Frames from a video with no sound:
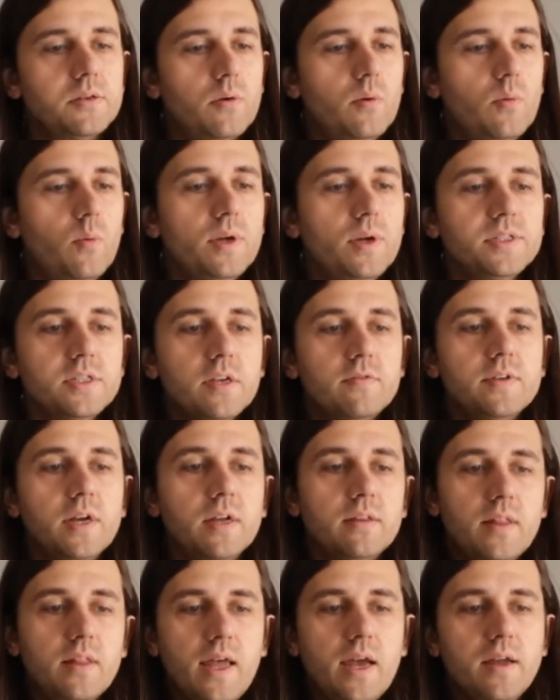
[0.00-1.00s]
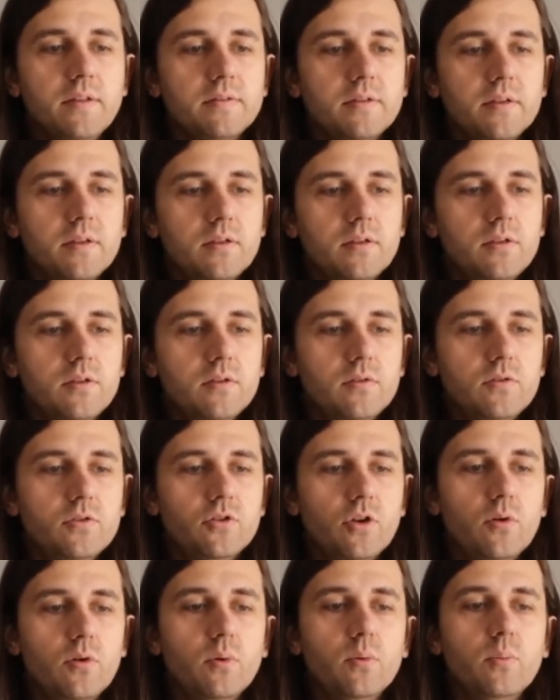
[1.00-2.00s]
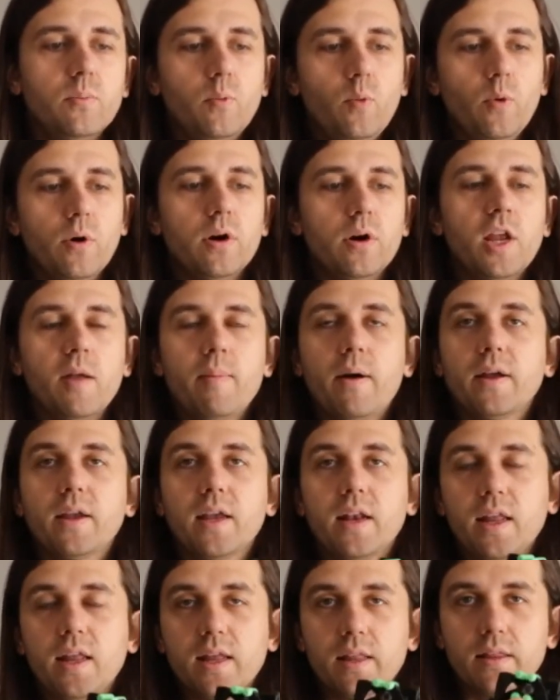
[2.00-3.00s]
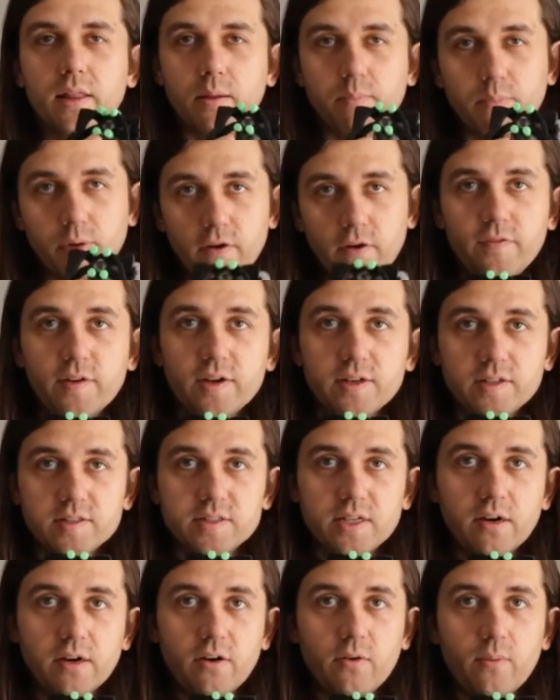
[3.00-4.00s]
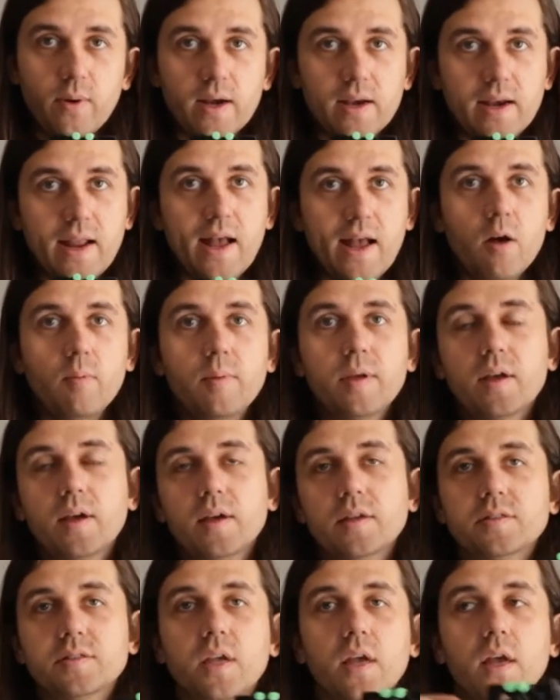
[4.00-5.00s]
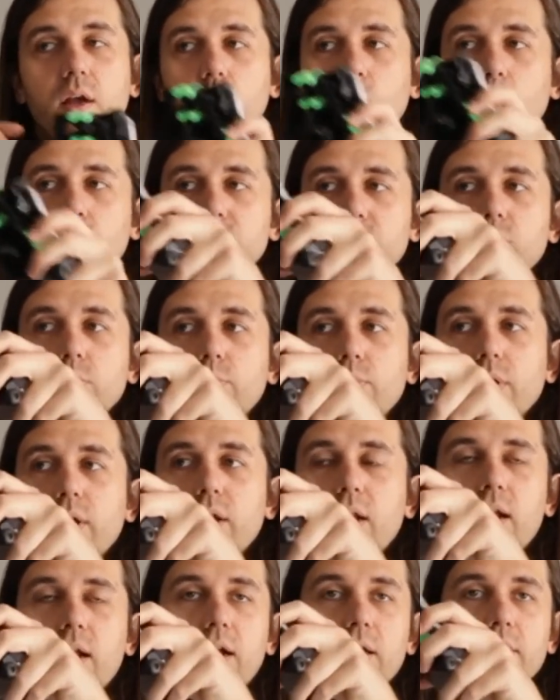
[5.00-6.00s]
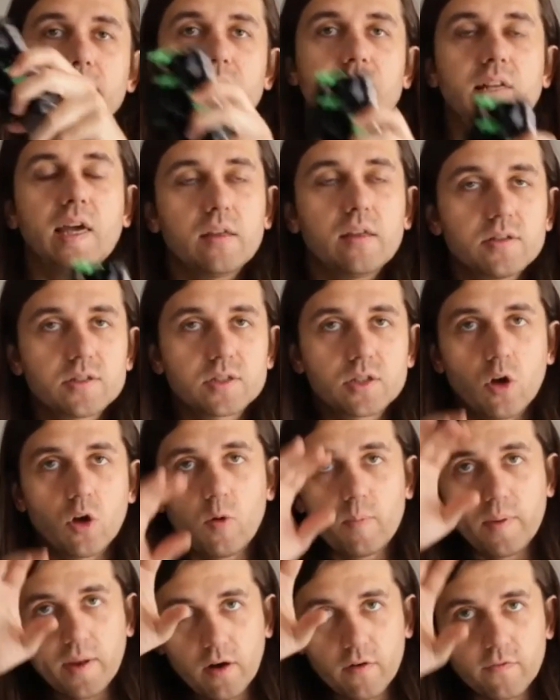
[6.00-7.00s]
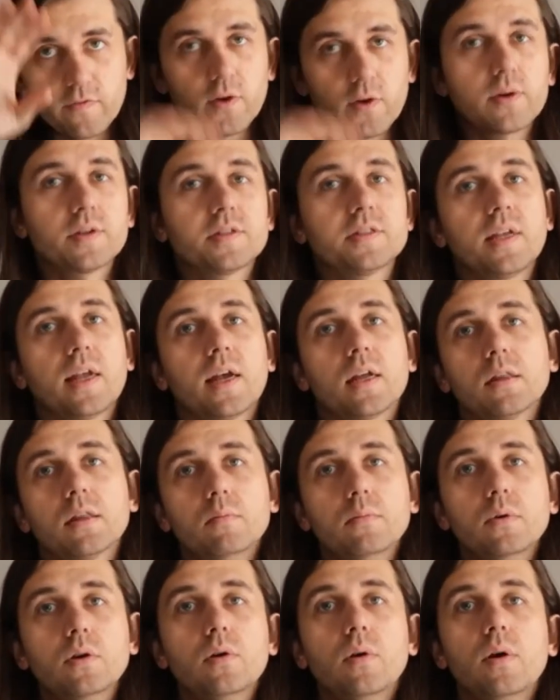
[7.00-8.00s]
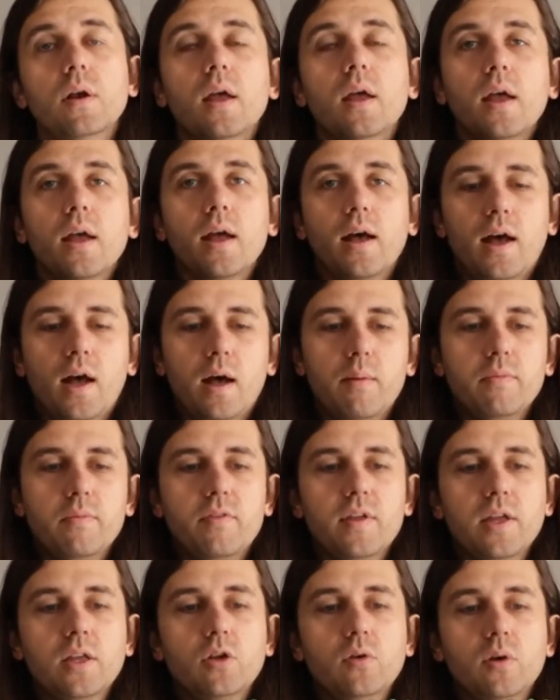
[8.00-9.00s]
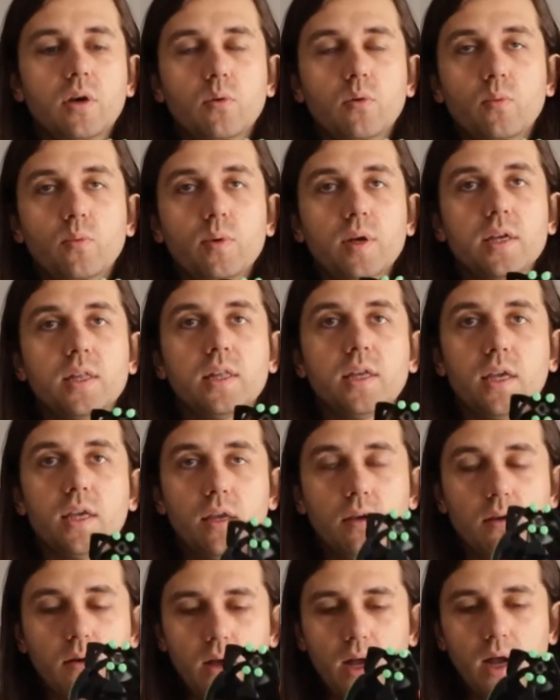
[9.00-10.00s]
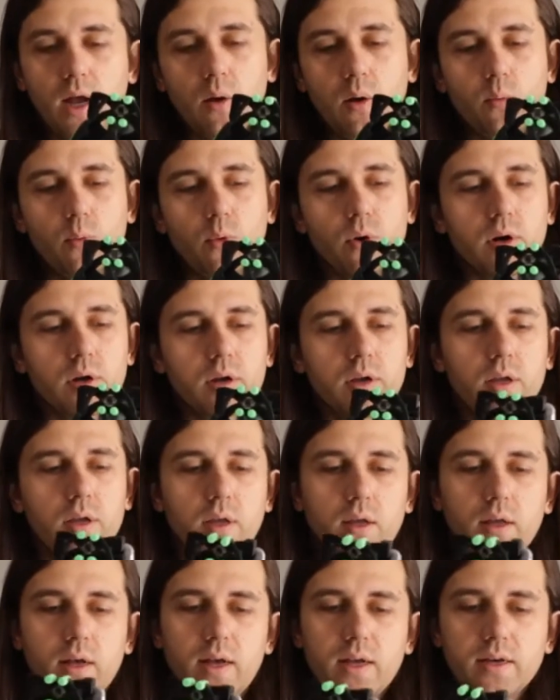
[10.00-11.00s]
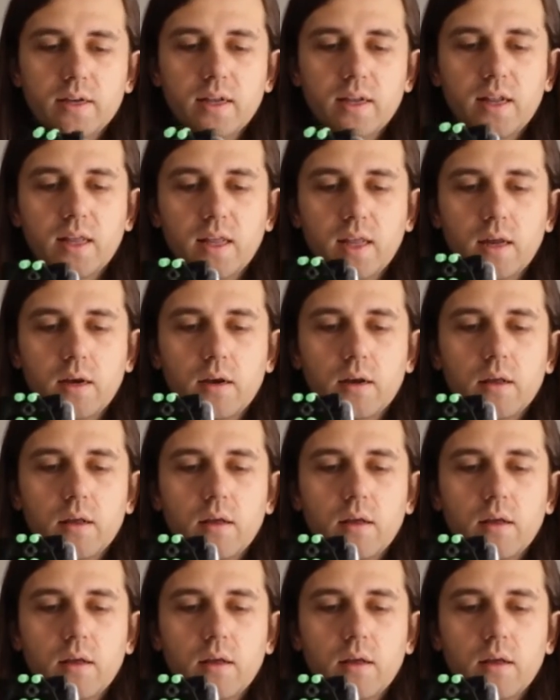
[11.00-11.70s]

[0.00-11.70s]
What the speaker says: once I've done that, don't worry about getting it like perfectly centered right now, because once you put it on the telescope and are focusing on the moon, then you can really work on getting it